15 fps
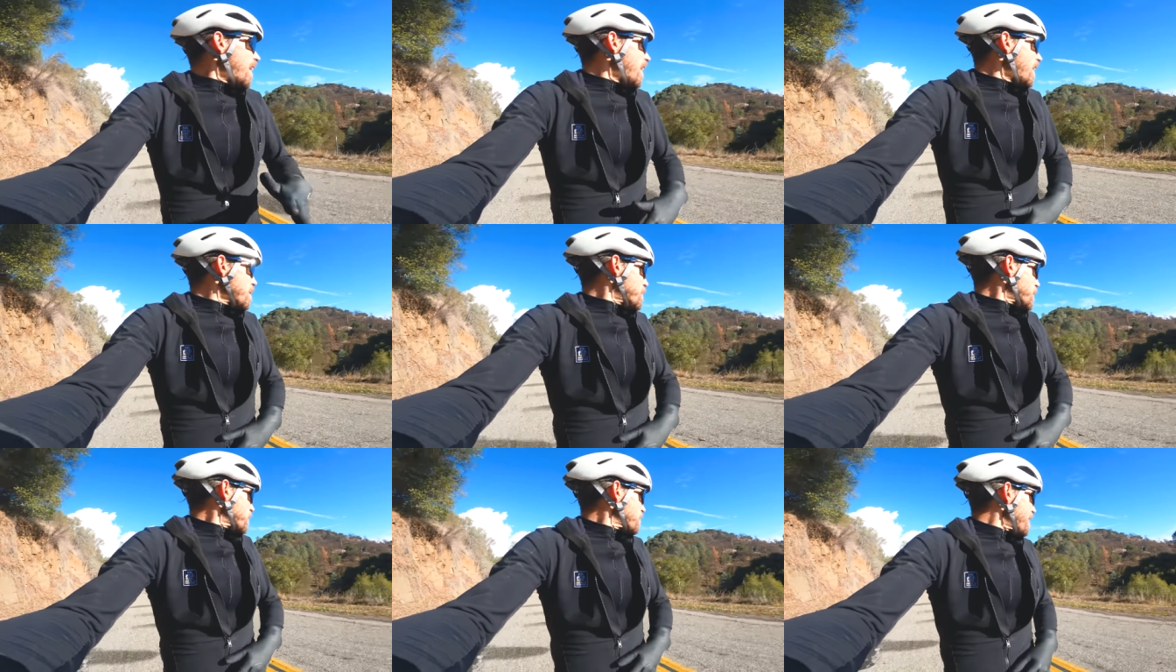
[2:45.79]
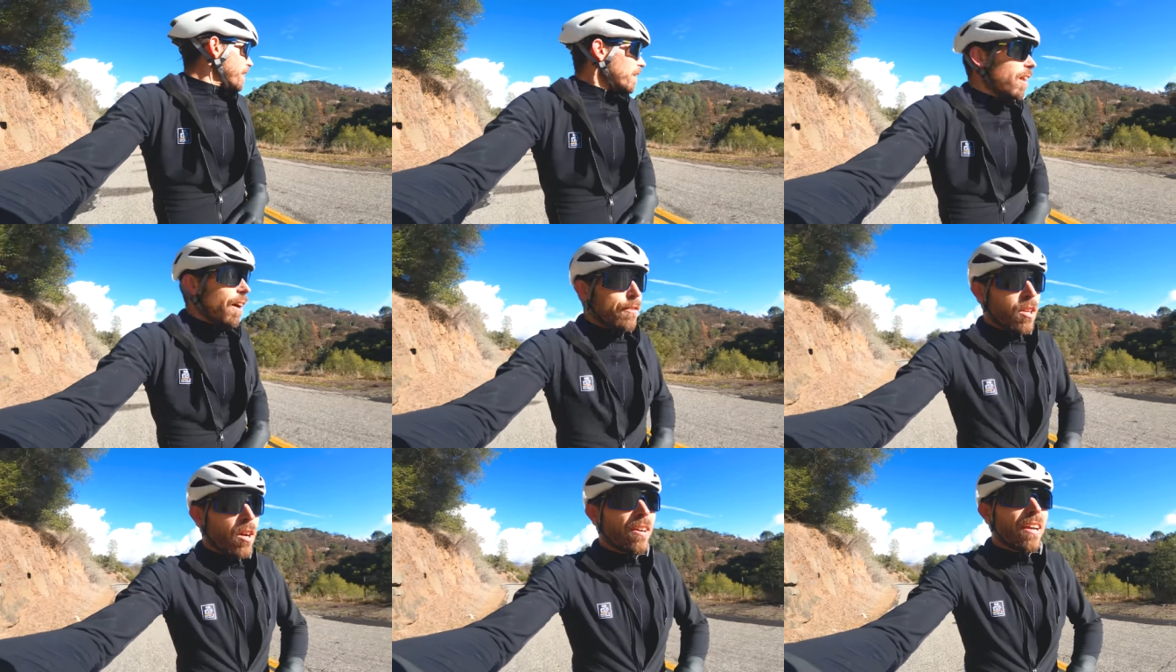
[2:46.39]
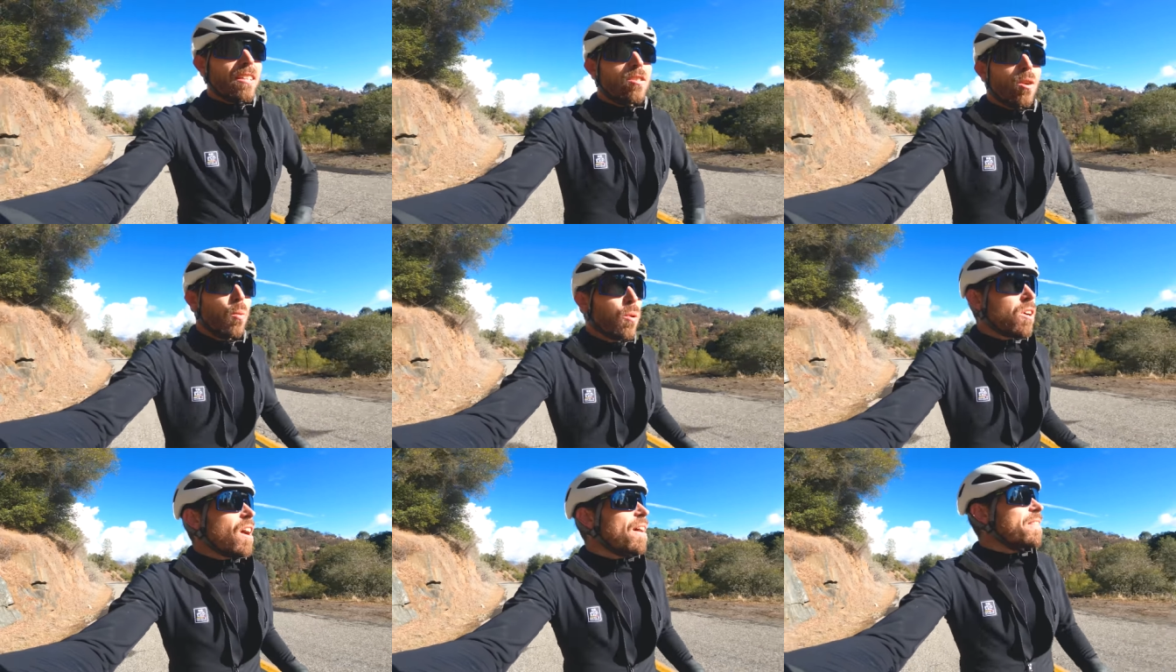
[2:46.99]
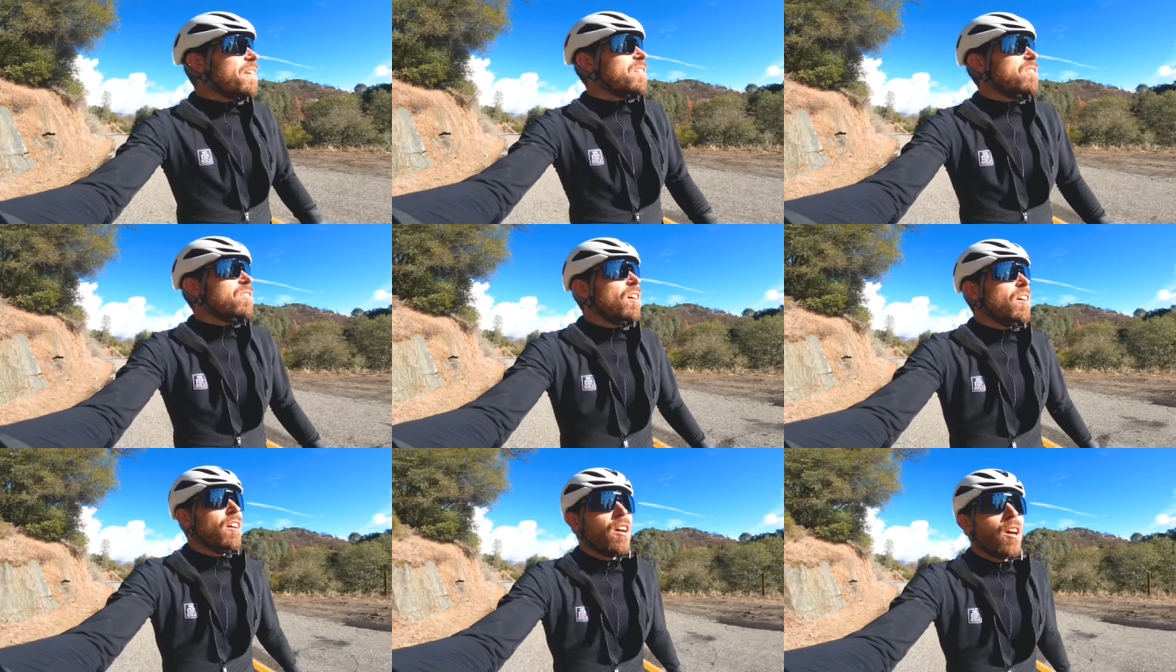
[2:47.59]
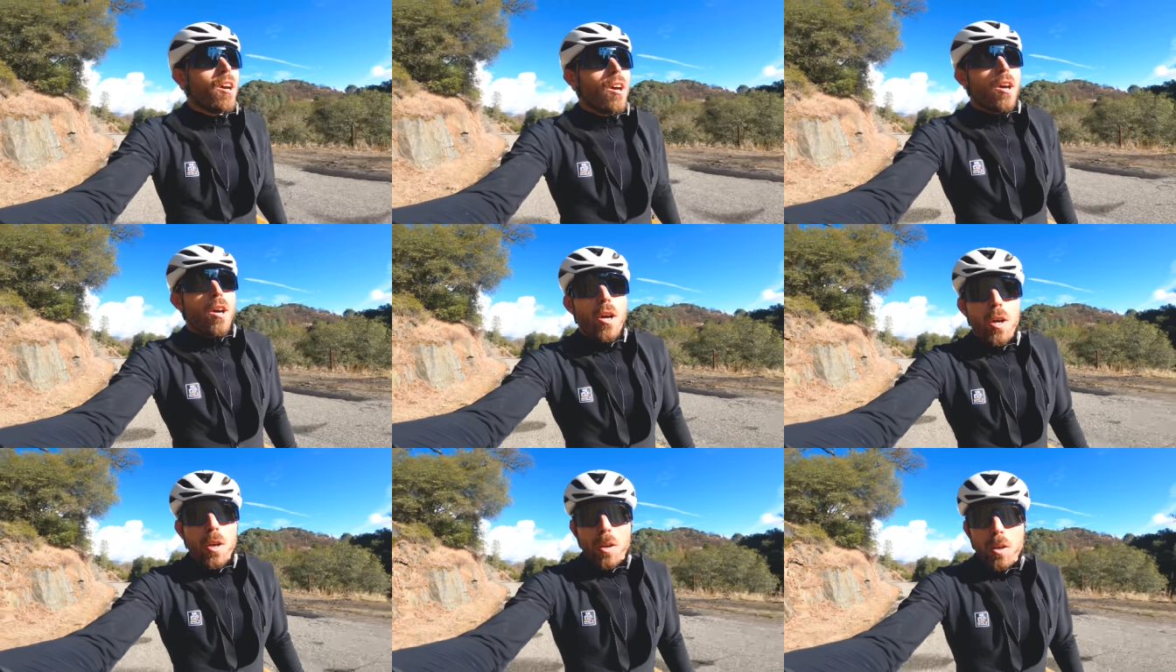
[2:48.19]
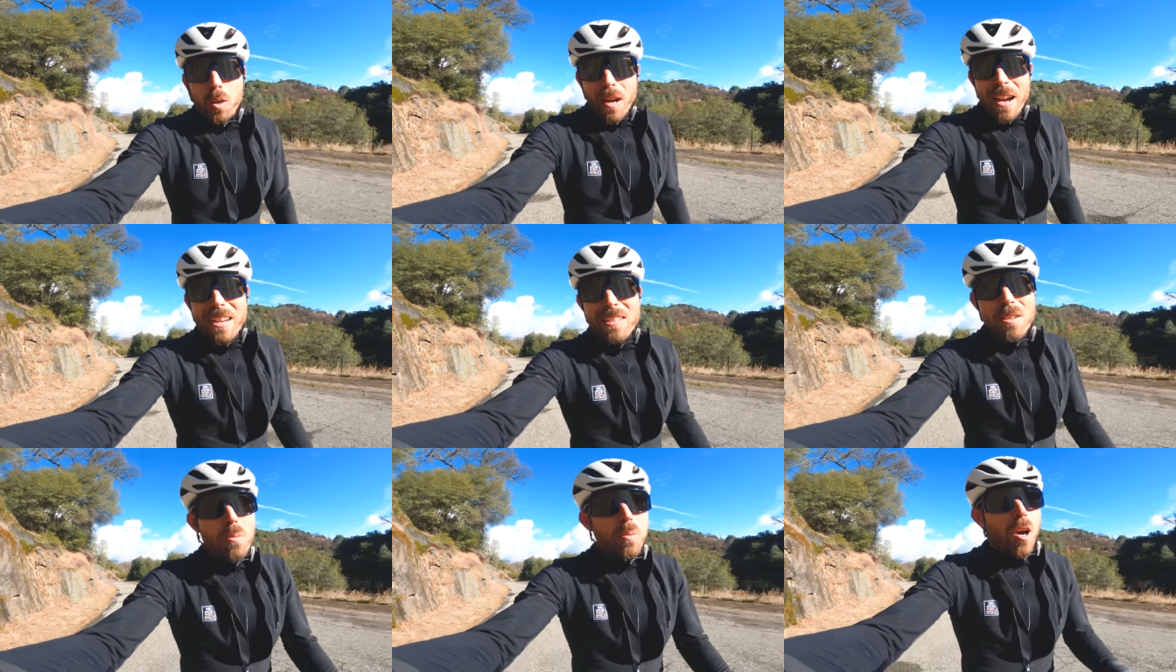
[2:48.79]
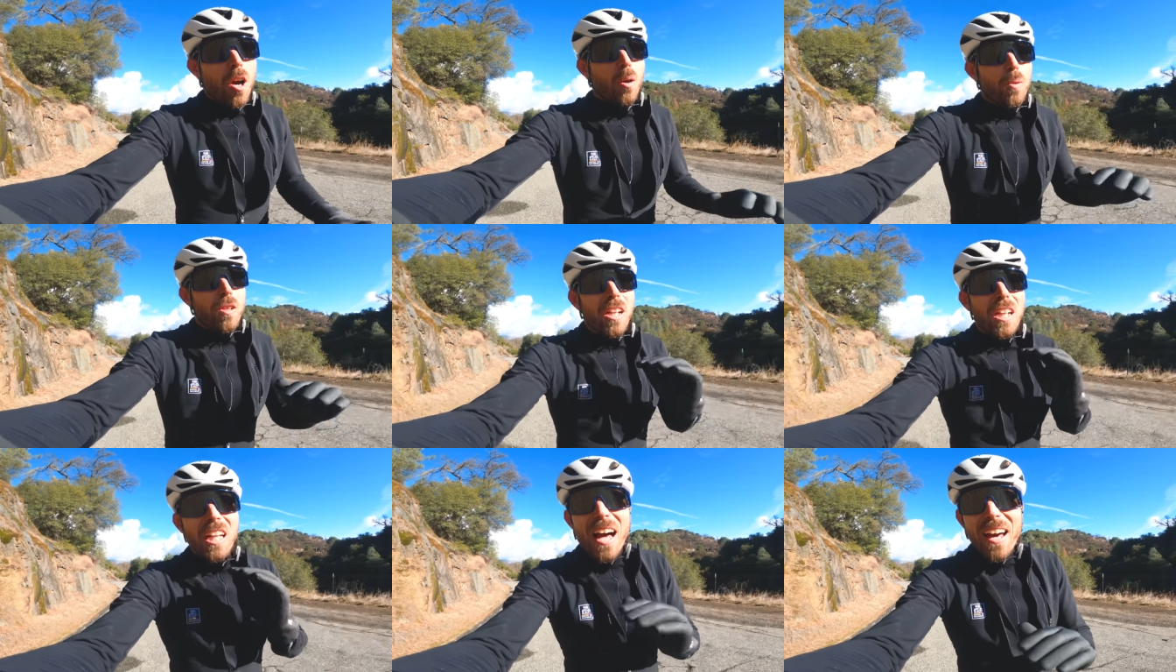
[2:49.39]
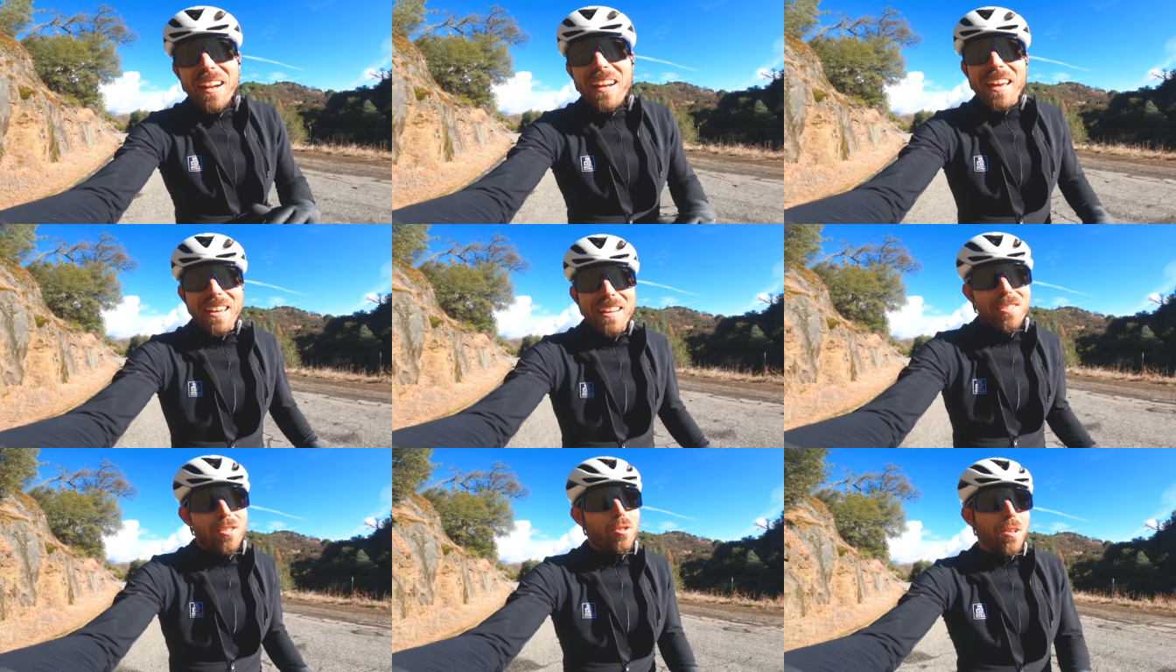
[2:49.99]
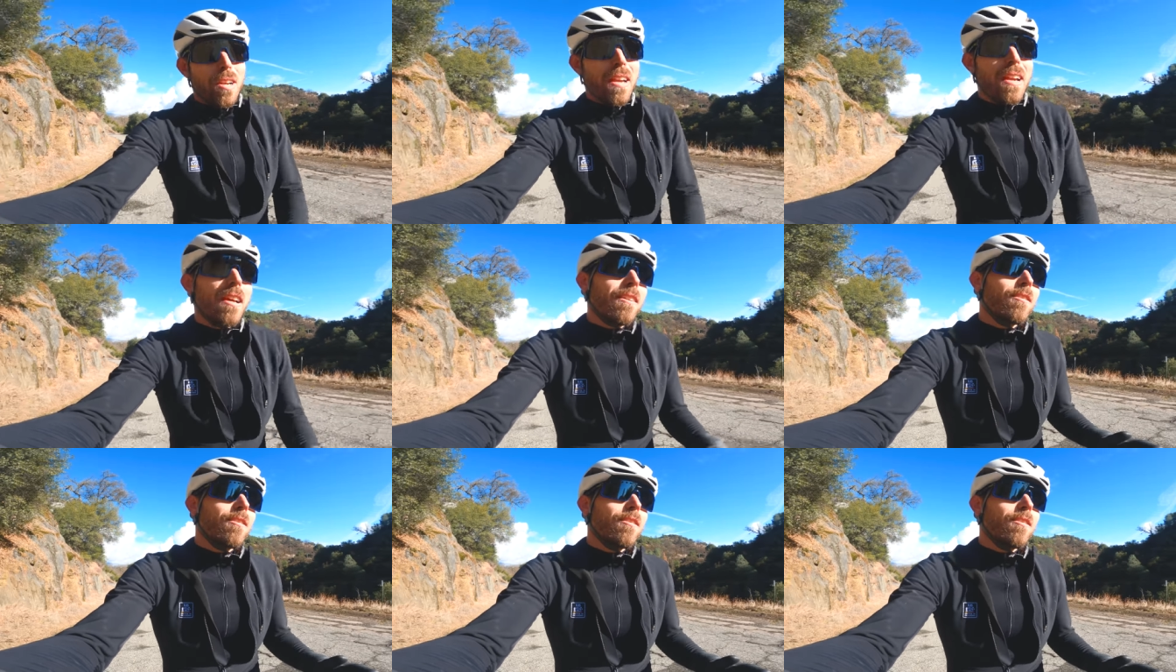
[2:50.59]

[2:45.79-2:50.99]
Hyper Grip gloves. Okay, so we're on this crazy road with a lot of history.